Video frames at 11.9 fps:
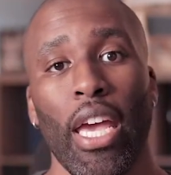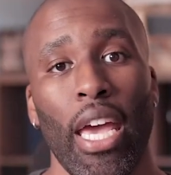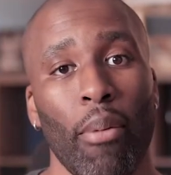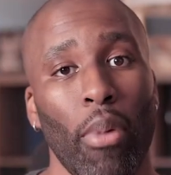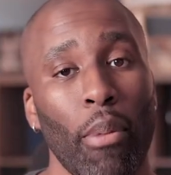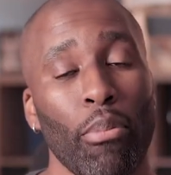
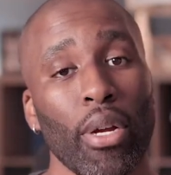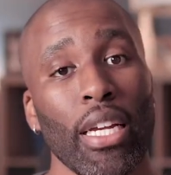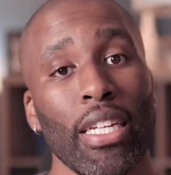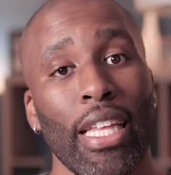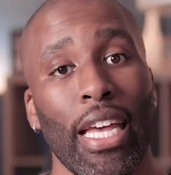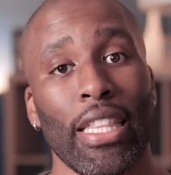And by
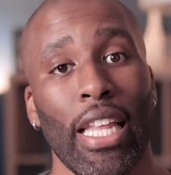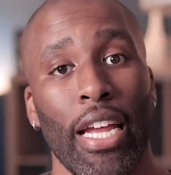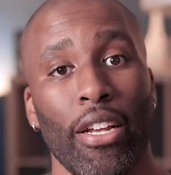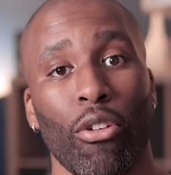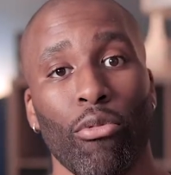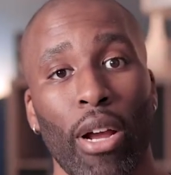bringing that
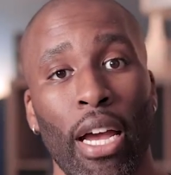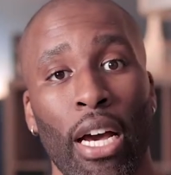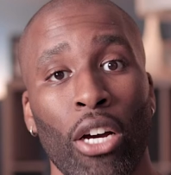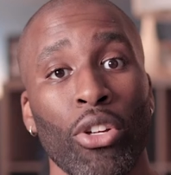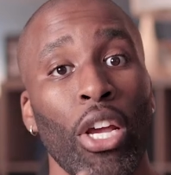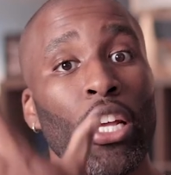light
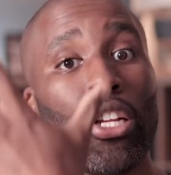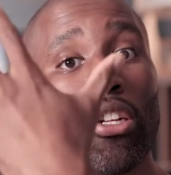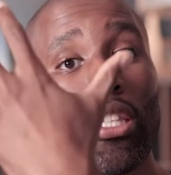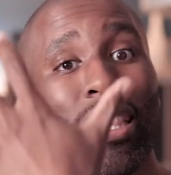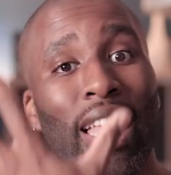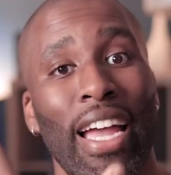around, you're
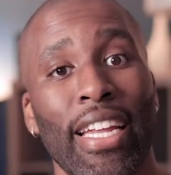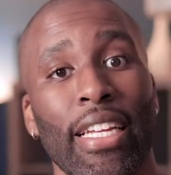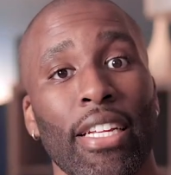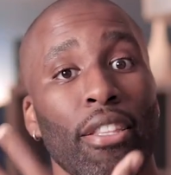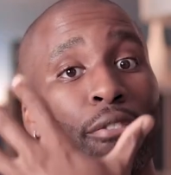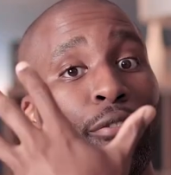
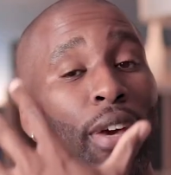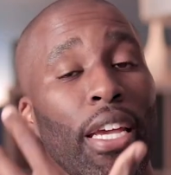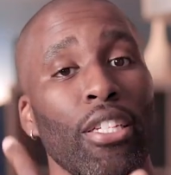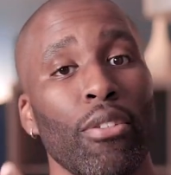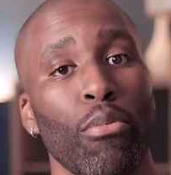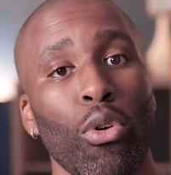lighting the
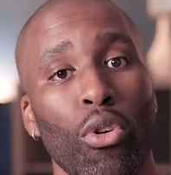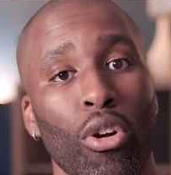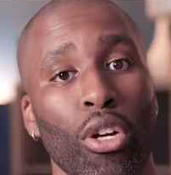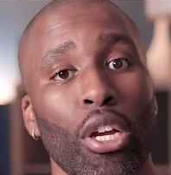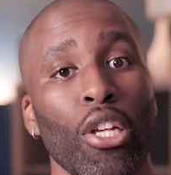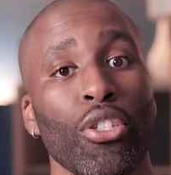face more.